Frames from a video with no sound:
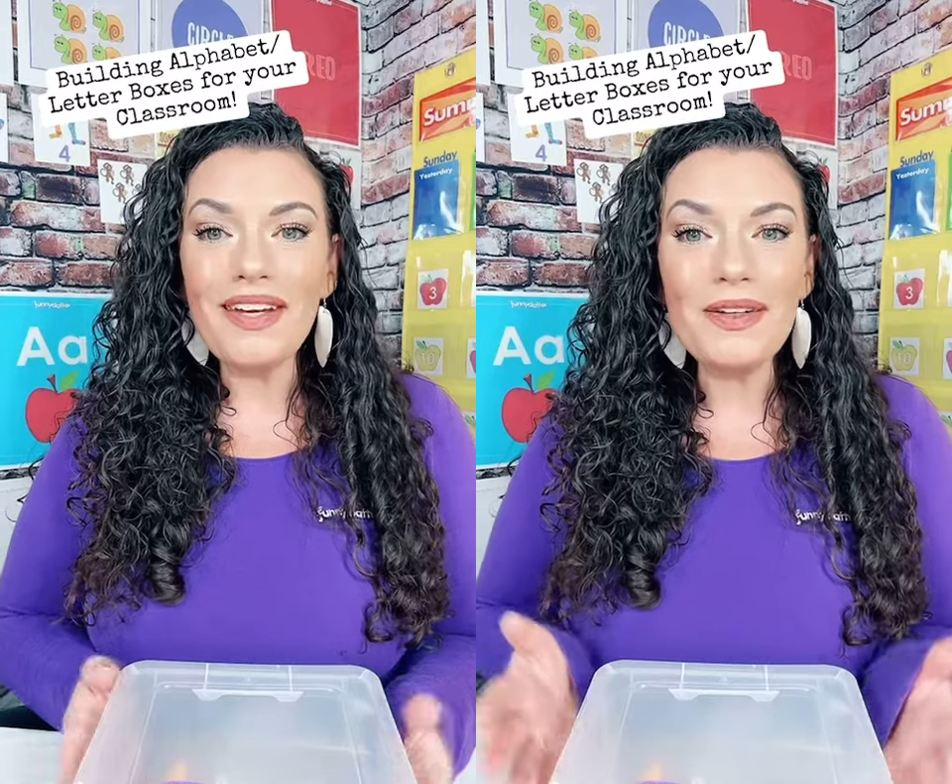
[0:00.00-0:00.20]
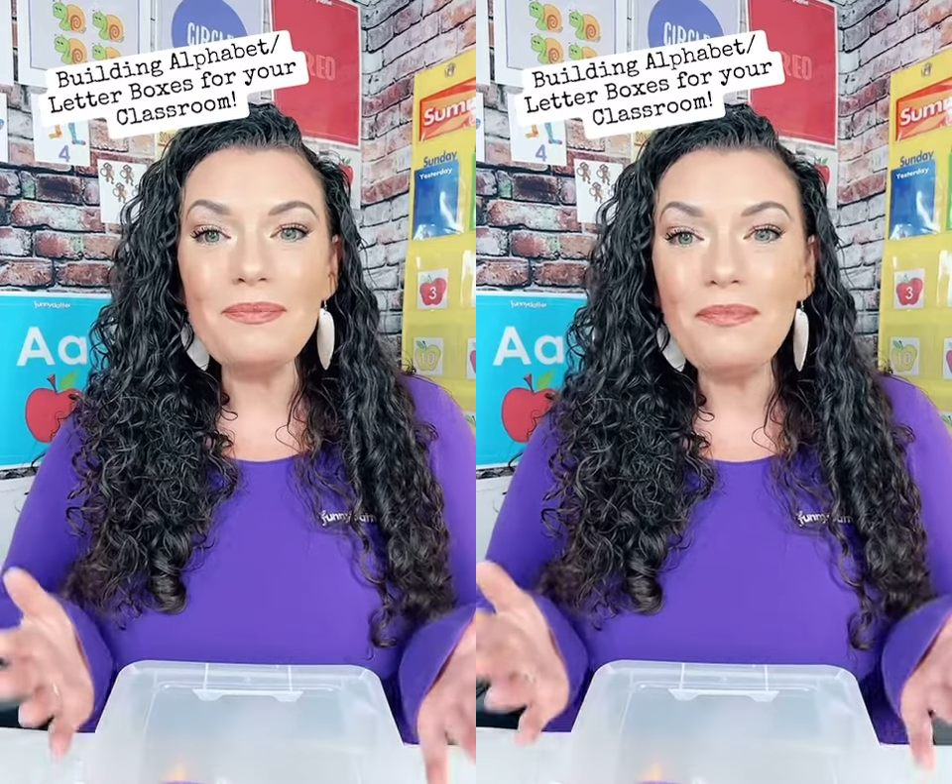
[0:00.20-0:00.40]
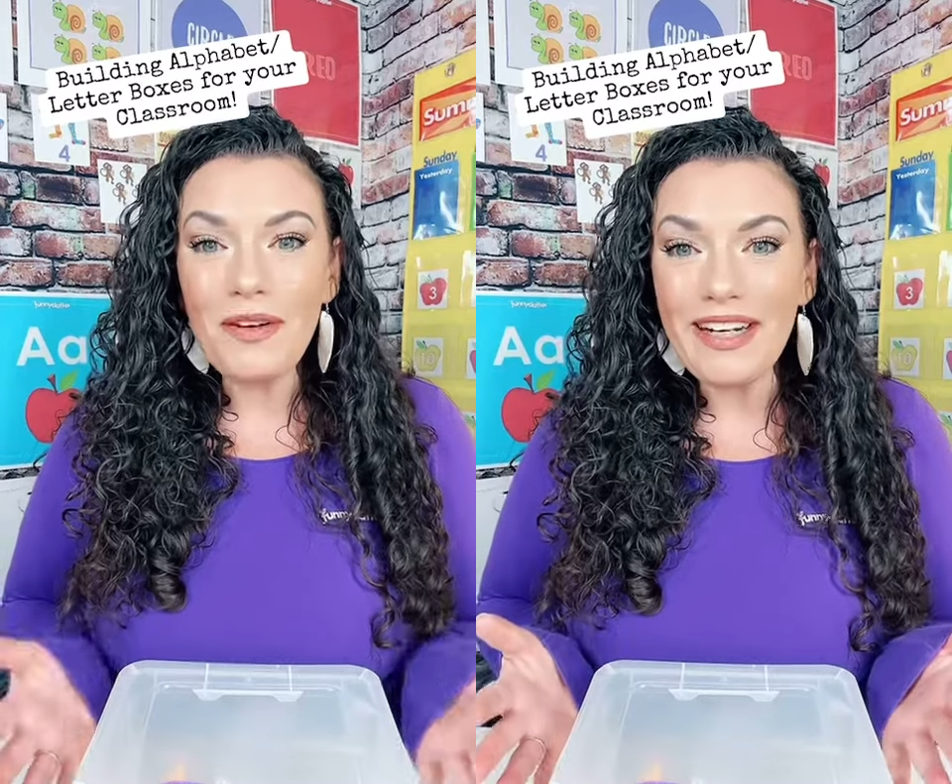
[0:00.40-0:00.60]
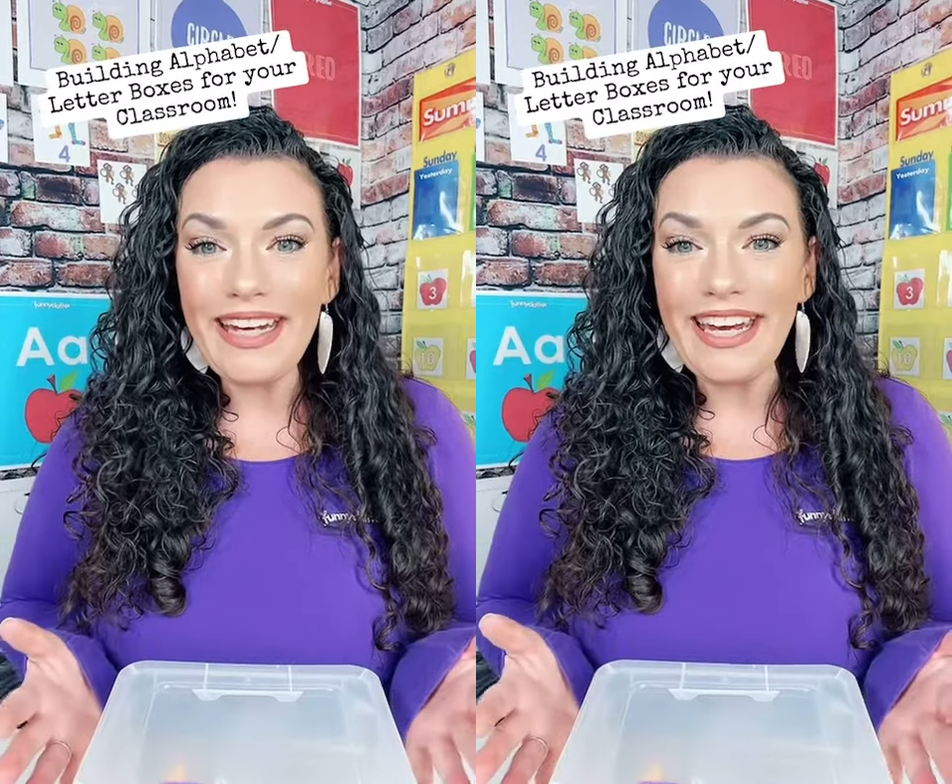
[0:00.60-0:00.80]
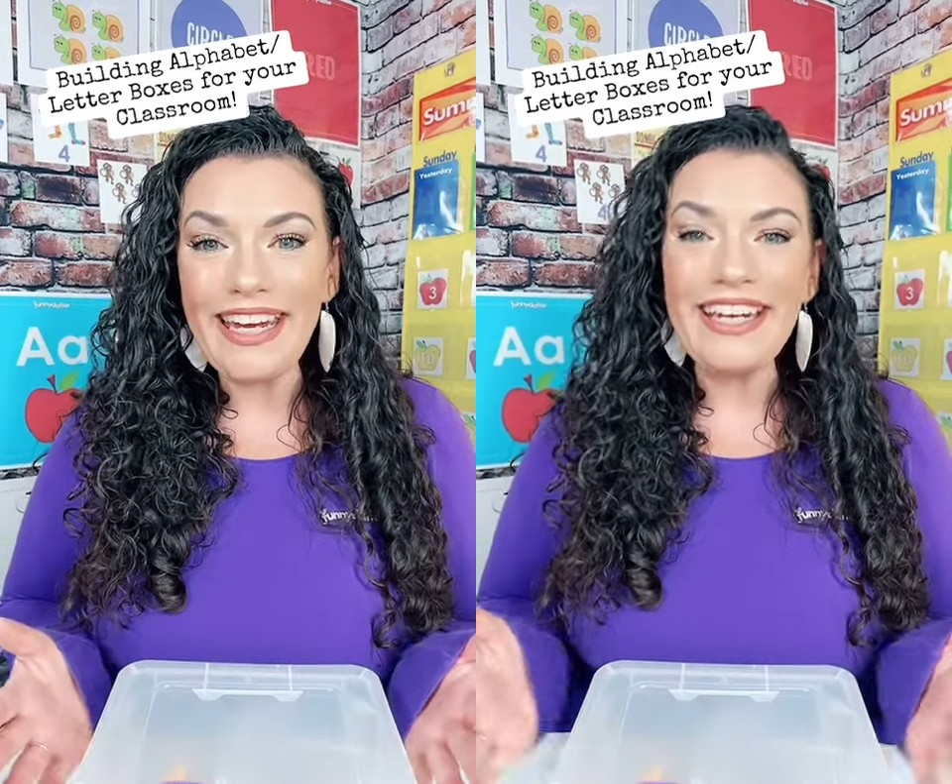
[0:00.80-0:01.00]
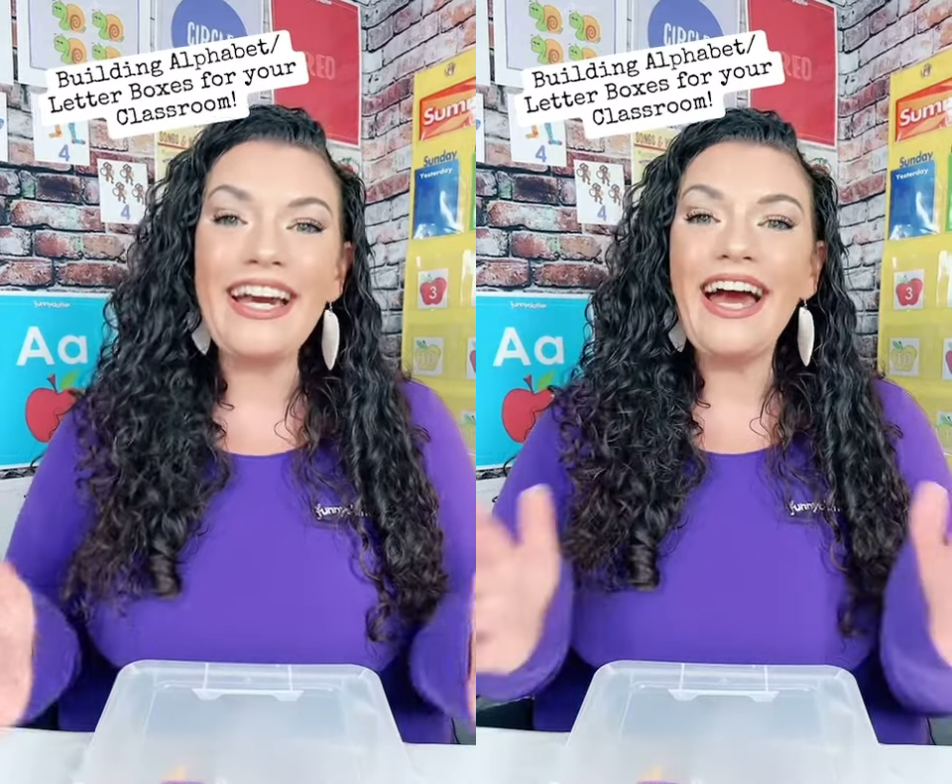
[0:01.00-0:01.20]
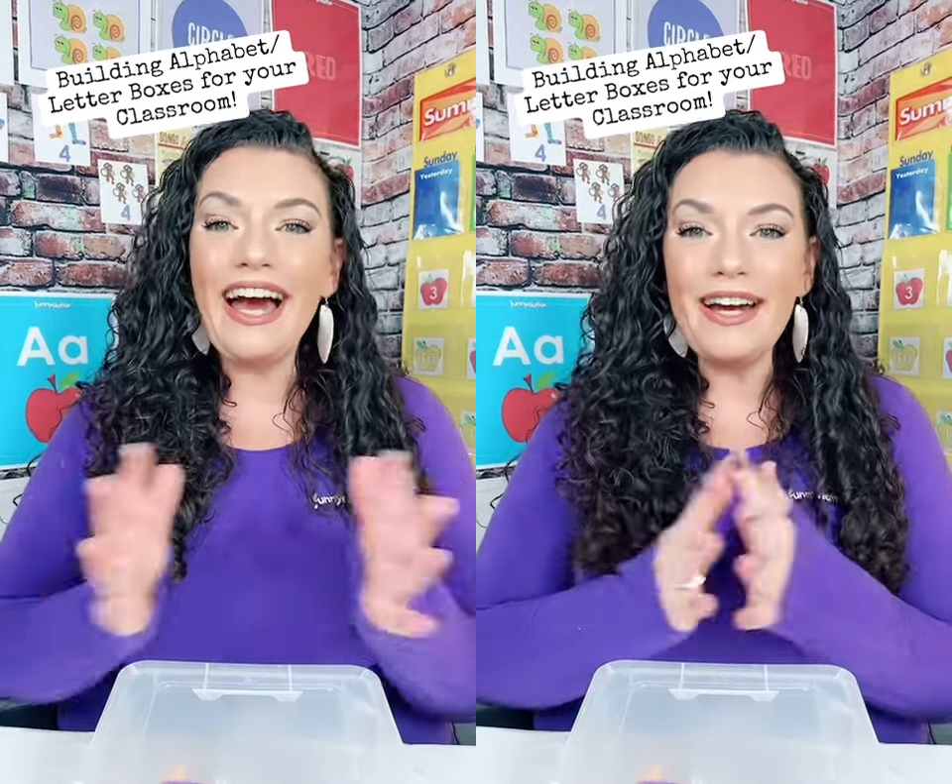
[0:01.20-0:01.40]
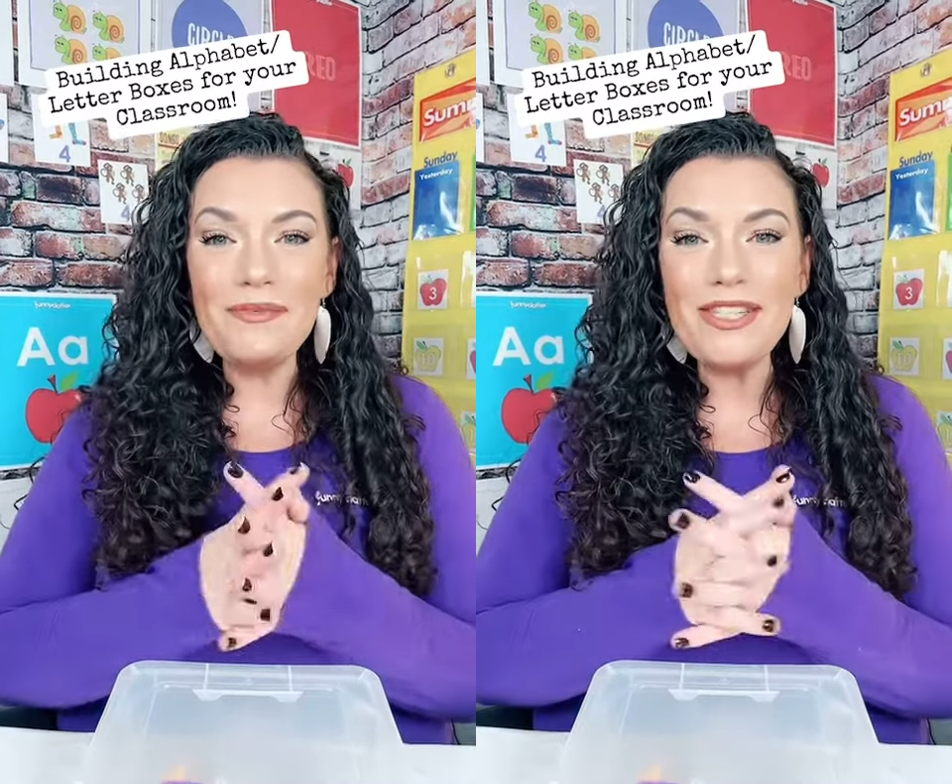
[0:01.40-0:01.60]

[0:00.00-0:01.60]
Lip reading: Good morning! I'm